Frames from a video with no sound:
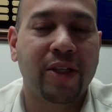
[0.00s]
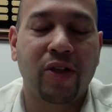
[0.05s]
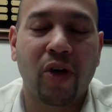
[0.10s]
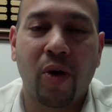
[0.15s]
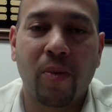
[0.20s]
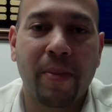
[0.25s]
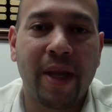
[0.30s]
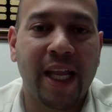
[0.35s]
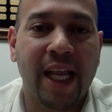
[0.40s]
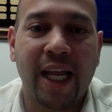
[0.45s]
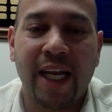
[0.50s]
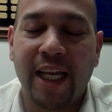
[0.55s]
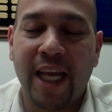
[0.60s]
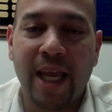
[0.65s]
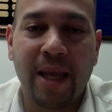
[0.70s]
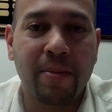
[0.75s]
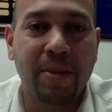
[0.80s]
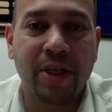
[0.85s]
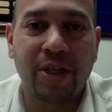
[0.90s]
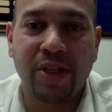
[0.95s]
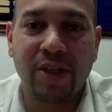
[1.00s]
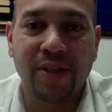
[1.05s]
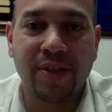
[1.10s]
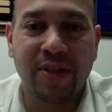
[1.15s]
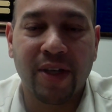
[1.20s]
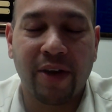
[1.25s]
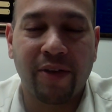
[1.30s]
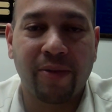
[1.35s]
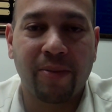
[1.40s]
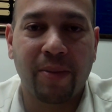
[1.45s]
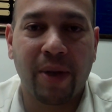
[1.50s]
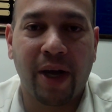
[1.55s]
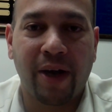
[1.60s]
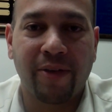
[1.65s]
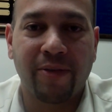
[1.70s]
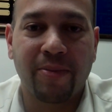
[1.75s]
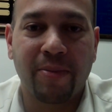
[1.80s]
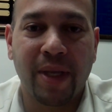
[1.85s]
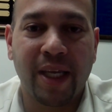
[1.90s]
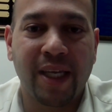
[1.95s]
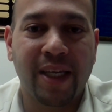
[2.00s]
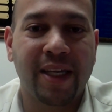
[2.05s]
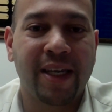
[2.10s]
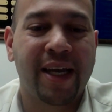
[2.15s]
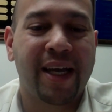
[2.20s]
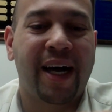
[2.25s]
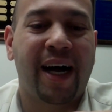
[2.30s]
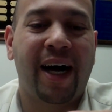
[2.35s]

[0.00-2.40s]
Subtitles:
Don't make any images of me,